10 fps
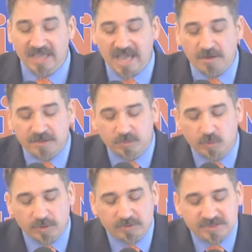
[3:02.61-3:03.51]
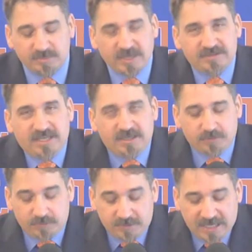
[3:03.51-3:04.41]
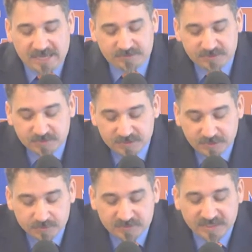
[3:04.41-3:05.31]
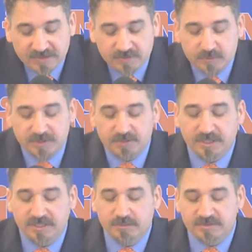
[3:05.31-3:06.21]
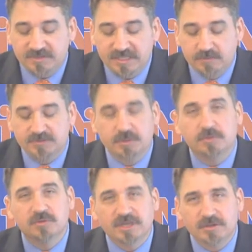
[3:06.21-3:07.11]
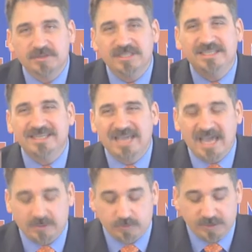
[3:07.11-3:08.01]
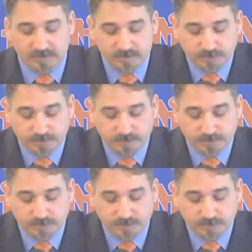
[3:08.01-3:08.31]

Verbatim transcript: How can a worker expect to handle hazardous materials safely when the training they received was so glaringly inadequate?